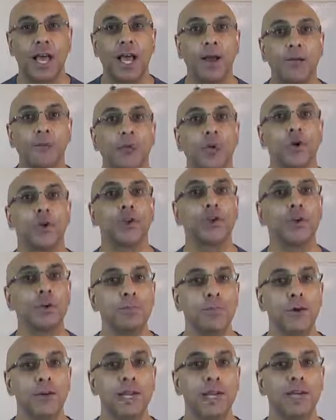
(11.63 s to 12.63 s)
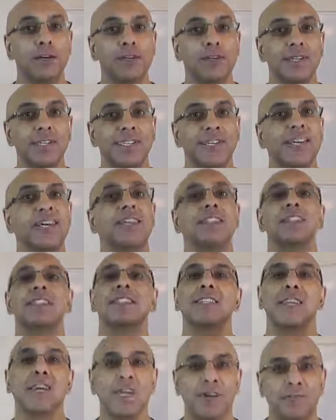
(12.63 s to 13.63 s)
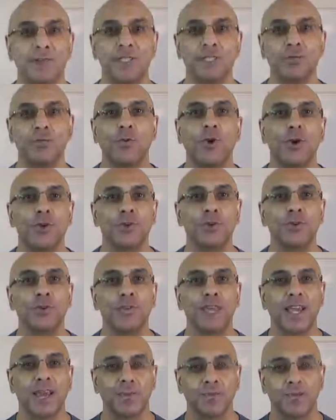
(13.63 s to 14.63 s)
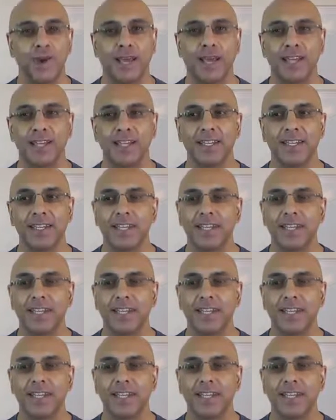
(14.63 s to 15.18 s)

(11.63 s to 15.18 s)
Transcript: and what you put out determines what you get back.